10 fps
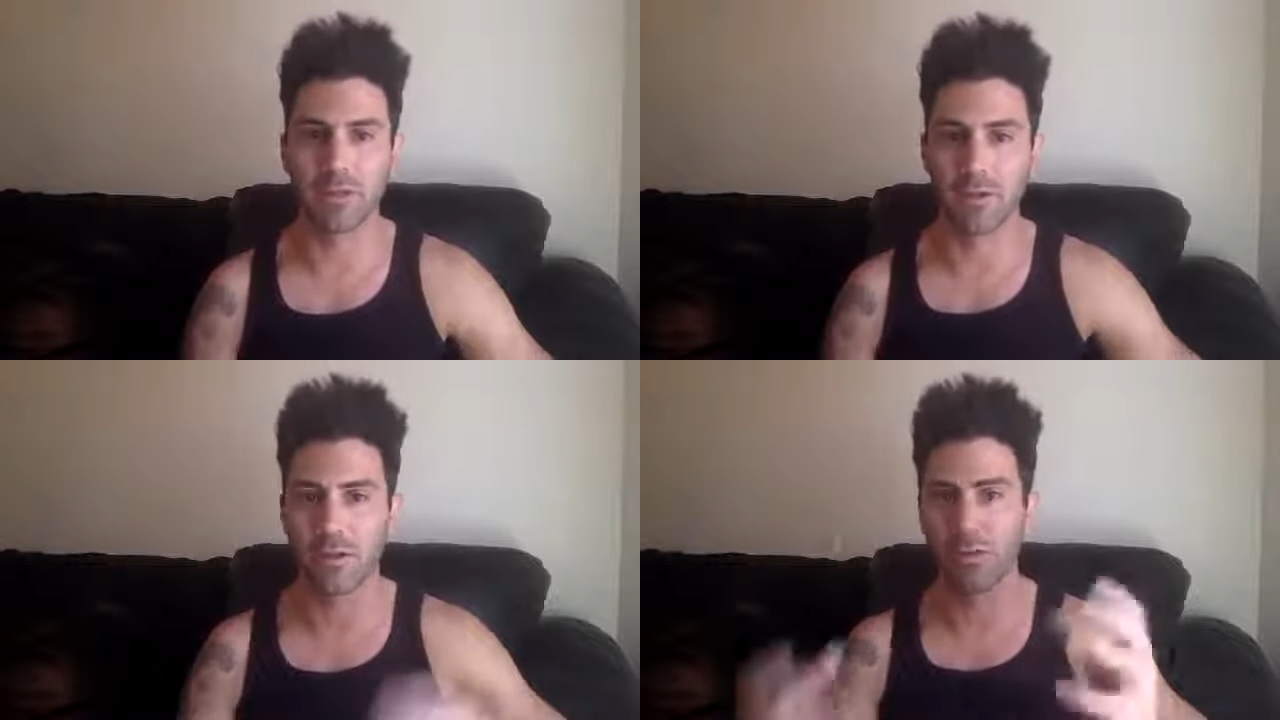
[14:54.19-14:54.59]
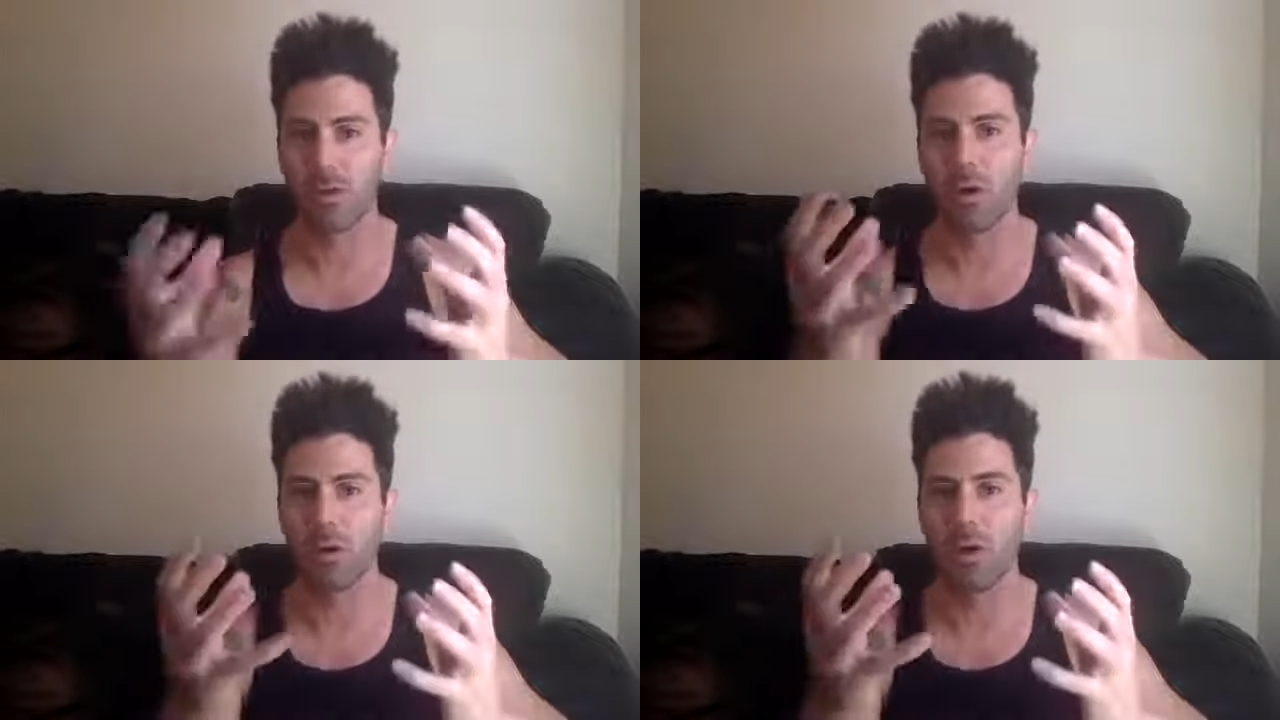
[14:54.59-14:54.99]
So there's
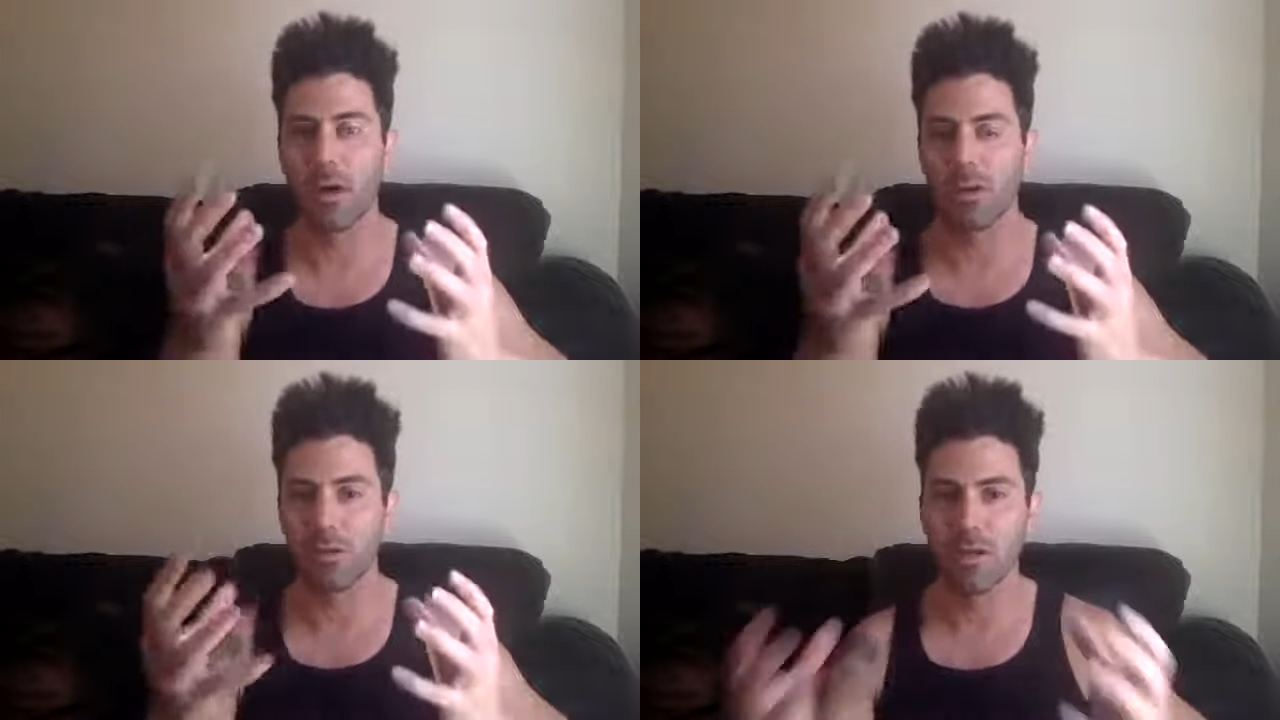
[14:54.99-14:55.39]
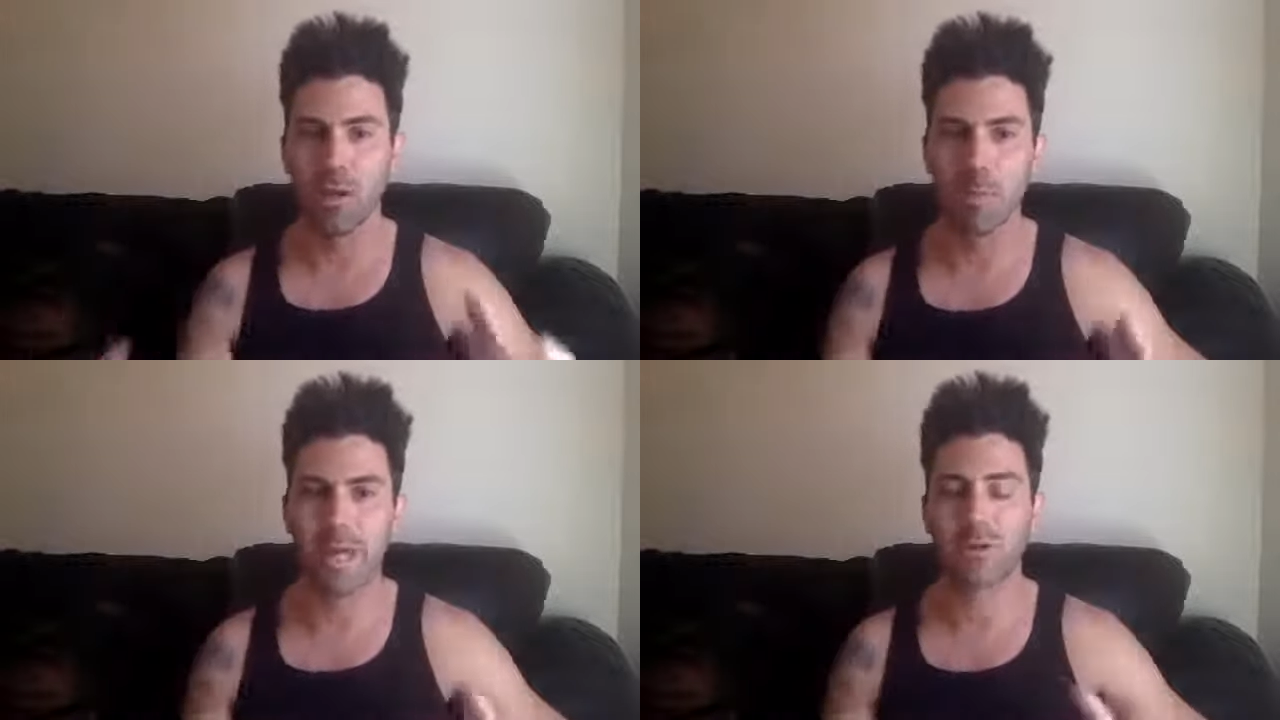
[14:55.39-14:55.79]
no
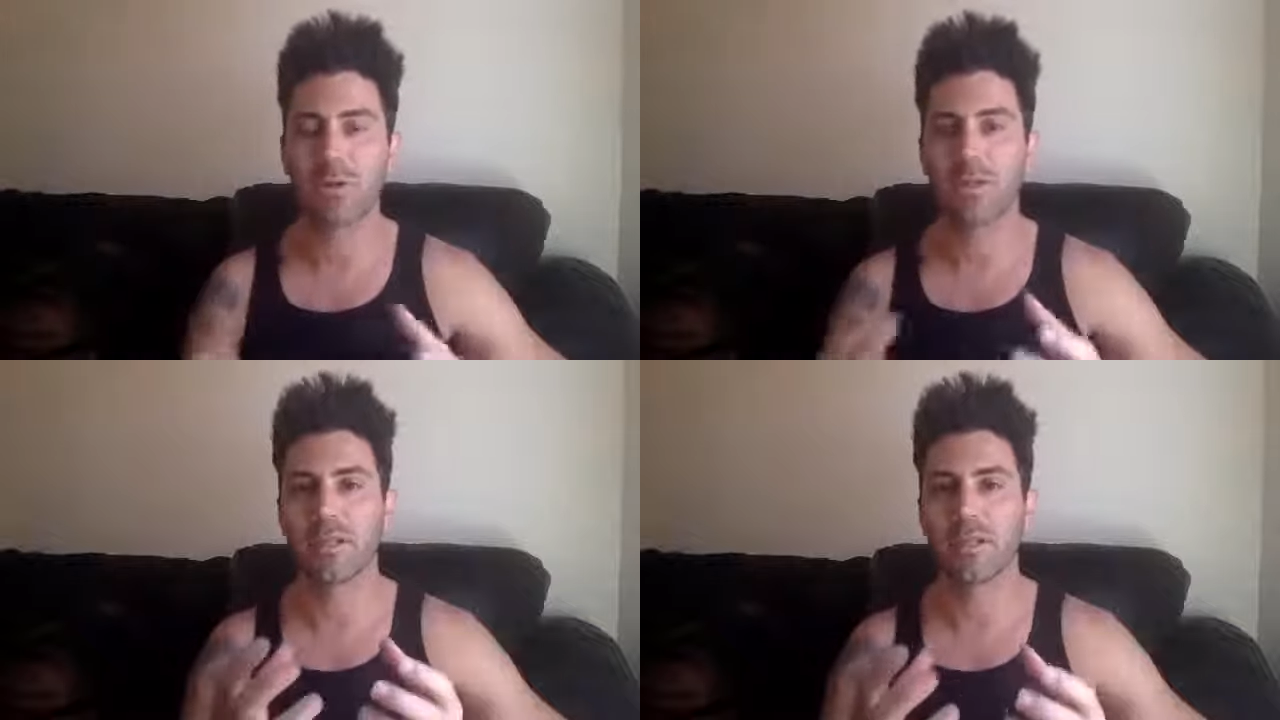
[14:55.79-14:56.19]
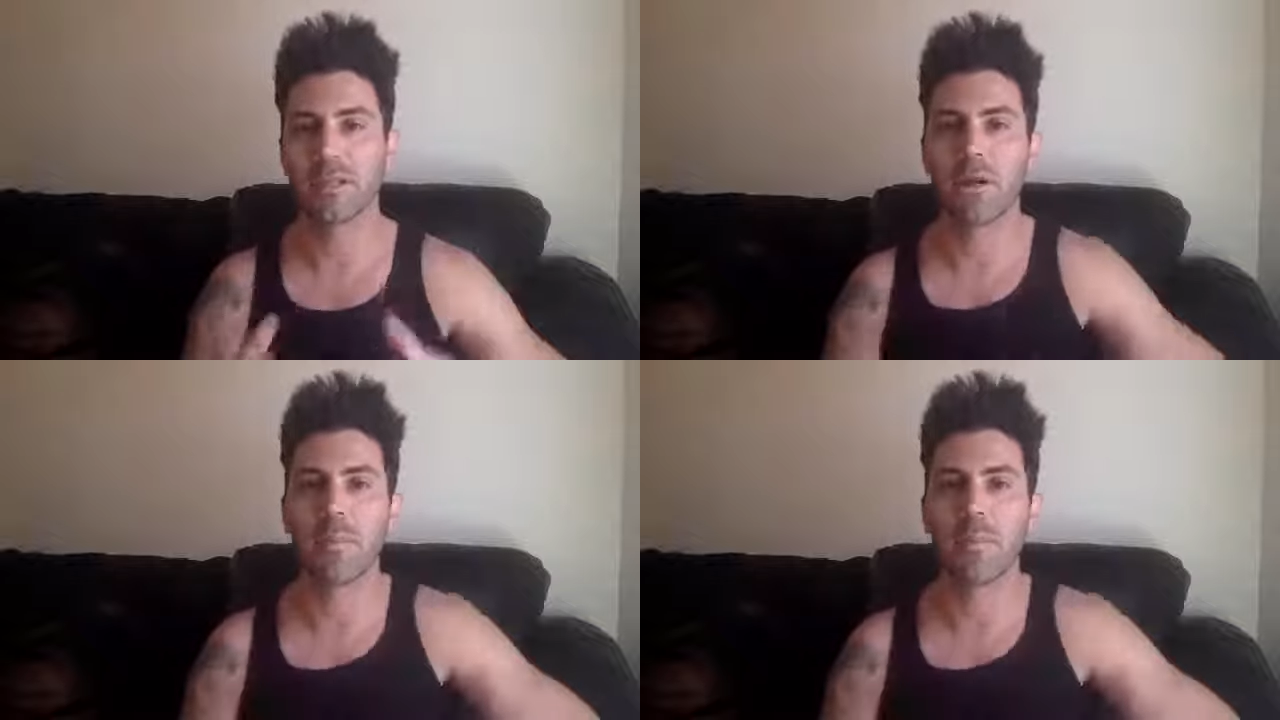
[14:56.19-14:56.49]
matrix and there's